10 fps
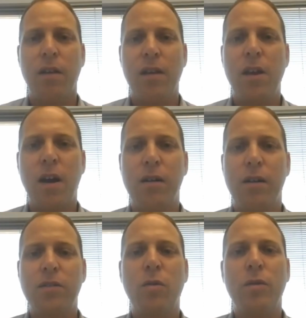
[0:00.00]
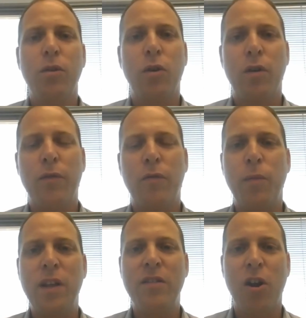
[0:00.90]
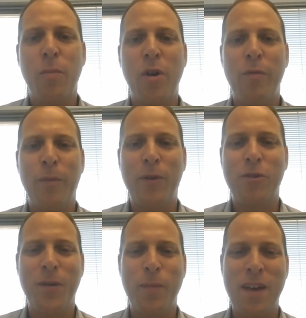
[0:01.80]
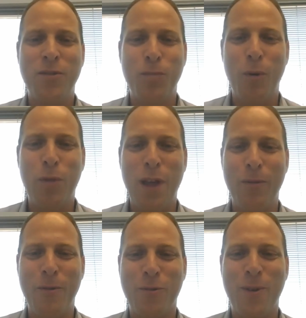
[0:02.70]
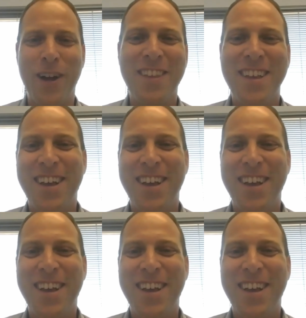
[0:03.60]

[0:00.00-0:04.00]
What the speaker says: Yeah. So look, for me, it's not a problem because I master both languages, right?